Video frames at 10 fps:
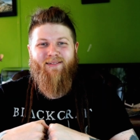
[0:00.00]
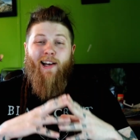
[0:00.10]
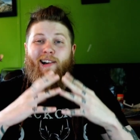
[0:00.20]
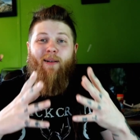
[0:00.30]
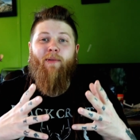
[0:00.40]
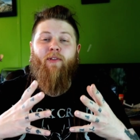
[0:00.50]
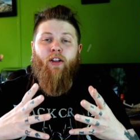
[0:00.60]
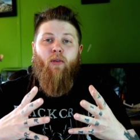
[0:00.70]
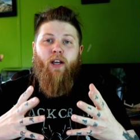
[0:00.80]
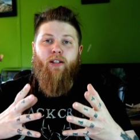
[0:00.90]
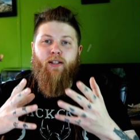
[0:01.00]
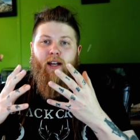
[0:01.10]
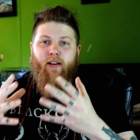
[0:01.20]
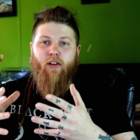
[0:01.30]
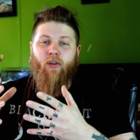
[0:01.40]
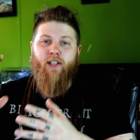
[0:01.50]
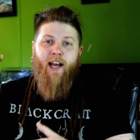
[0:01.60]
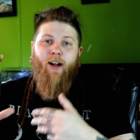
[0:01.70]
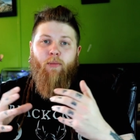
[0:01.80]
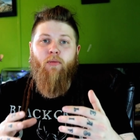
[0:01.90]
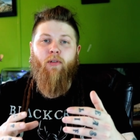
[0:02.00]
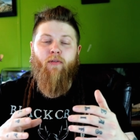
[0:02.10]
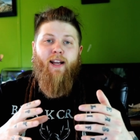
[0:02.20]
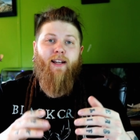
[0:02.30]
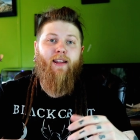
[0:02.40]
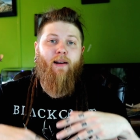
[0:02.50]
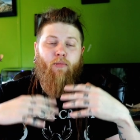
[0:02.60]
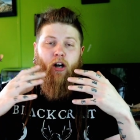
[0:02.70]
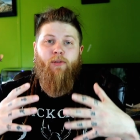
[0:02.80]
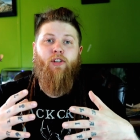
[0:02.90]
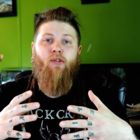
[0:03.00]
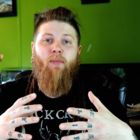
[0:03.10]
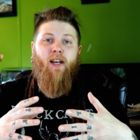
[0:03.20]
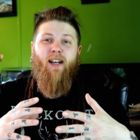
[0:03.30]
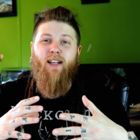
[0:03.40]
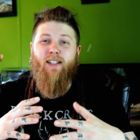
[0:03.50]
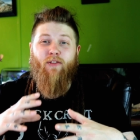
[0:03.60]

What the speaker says: Now, a couple of other ways that are going to help you providing that proper humidity is,